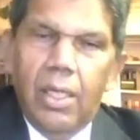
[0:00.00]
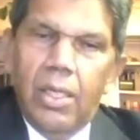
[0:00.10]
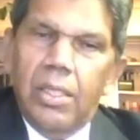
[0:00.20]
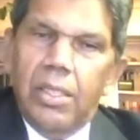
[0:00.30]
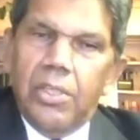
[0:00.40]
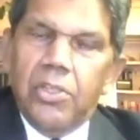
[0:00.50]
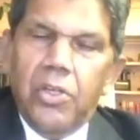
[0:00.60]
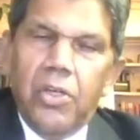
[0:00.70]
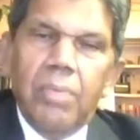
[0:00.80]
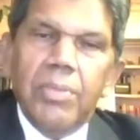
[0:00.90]
the
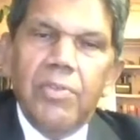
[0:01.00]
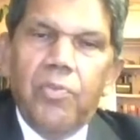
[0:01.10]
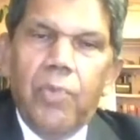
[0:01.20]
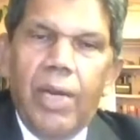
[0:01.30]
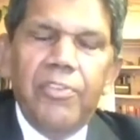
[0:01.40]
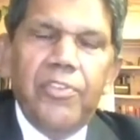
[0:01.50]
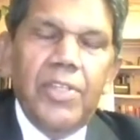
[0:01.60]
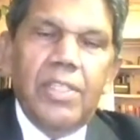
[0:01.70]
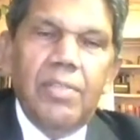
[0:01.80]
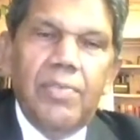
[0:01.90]
terms of
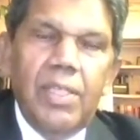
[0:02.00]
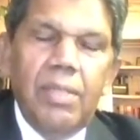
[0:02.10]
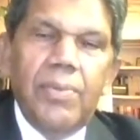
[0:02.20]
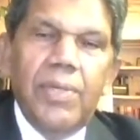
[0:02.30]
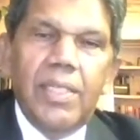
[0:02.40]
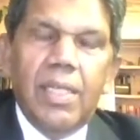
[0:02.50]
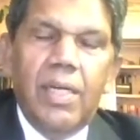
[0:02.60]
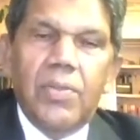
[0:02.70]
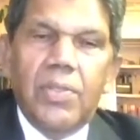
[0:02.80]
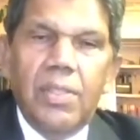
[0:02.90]
reference of the Human Rights
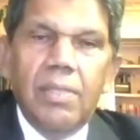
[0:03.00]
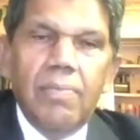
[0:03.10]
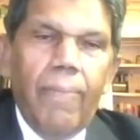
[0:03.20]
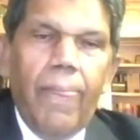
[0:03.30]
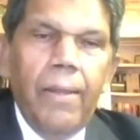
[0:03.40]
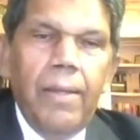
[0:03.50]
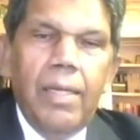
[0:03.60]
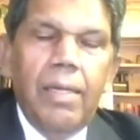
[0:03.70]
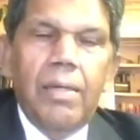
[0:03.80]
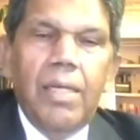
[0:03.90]
Council
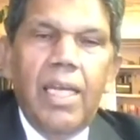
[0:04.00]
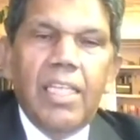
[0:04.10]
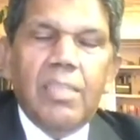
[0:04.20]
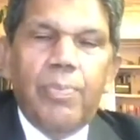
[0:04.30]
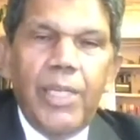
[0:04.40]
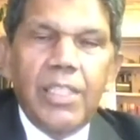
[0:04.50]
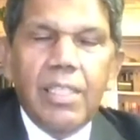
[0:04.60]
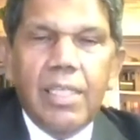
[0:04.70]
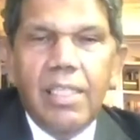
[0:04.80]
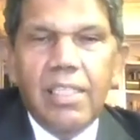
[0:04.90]

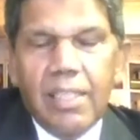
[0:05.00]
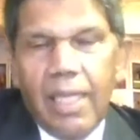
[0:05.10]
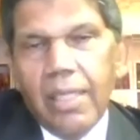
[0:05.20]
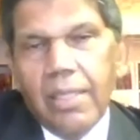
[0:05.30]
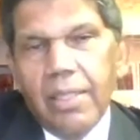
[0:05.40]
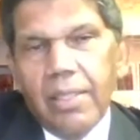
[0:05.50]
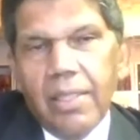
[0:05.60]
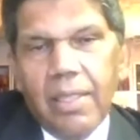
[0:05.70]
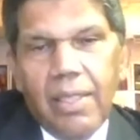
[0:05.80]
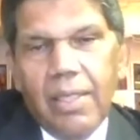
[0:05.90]
explicitly state that
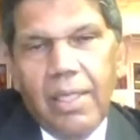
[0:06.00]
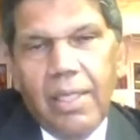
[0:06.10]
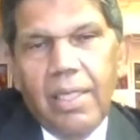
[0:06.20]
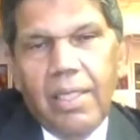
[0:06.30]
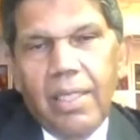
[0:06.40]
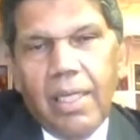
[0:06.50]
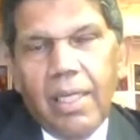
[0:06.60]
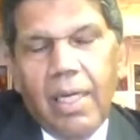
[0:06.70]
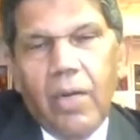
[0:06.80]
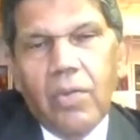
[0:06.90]
the
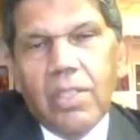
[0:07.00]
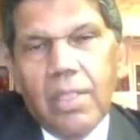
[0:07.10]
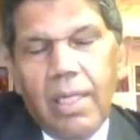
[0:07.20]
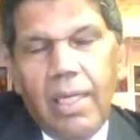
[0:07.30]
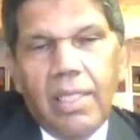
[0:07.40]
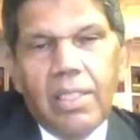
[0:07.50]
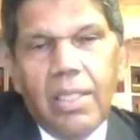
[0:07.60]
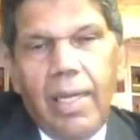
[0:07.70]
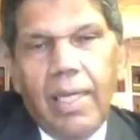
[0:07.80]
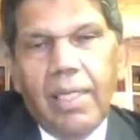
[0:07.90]
Council is
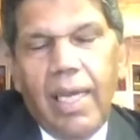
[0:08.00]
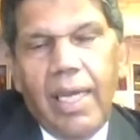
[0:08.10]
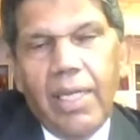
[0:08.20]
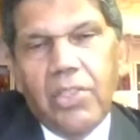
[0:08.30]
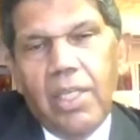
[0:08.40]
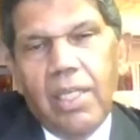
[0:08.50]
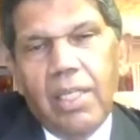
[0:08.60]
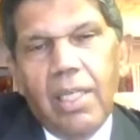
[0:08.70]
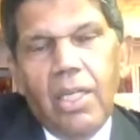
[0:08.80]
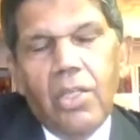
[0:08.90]
to engage
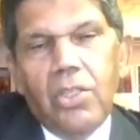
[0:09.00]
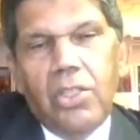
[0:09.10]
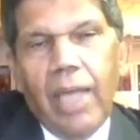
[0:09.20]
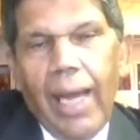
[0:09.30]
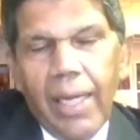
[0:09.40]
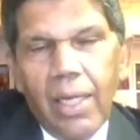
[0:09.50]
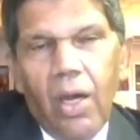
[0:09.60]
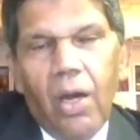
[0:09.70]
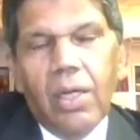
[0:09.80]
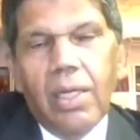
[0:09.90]
in
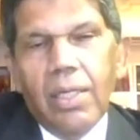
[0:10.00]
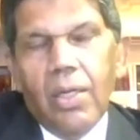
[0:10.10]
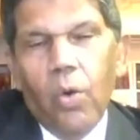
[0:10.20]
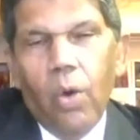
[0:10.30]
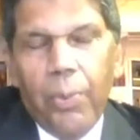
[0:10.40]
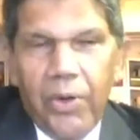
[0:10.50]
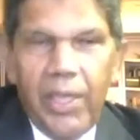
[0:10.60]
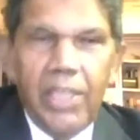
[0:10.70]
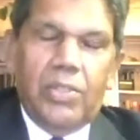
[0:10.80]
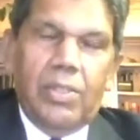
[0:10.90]
dialogue and
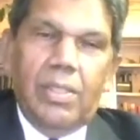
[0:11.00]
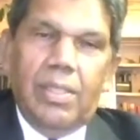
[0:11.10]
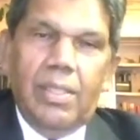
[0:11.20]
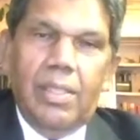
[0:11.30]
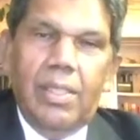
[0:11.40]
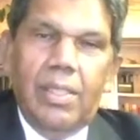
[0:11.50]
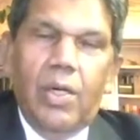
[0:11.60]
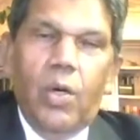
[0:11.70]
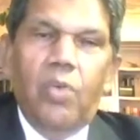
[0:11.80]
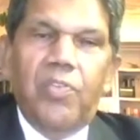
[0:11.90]
cooperation
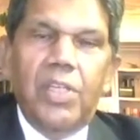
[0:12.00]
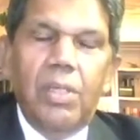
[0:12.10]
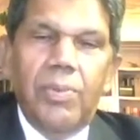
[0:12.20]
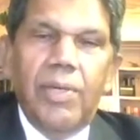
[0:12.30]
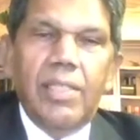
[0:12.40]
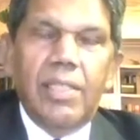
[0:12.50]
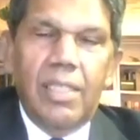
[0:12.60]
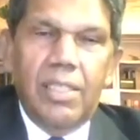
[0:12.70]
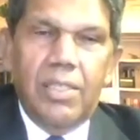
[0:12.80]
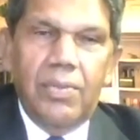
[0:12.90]
over human rights
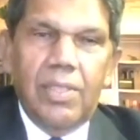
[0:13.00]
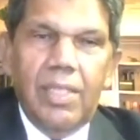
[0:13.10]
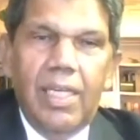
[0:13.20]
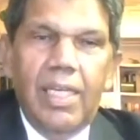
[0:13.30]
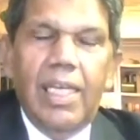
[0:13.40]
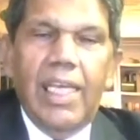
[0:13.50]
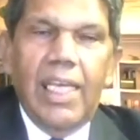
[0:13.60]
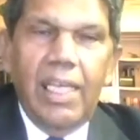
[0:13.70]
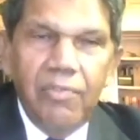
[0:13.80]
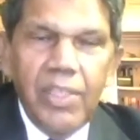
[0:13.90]
issues,
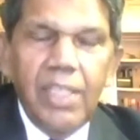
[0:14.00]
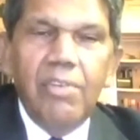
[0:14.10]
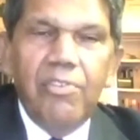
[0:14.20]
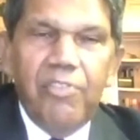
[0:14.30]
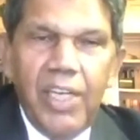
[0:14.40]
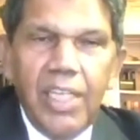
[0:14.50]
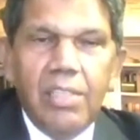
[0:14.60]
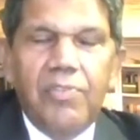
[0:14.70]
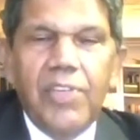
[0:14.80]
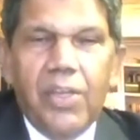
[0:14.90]
even in the
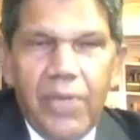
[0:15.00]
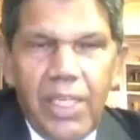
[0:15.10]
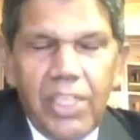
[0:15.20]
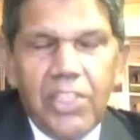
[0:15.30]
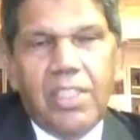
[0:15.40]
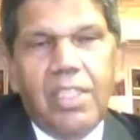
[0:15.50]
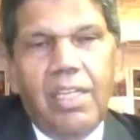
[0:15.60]
face of egregious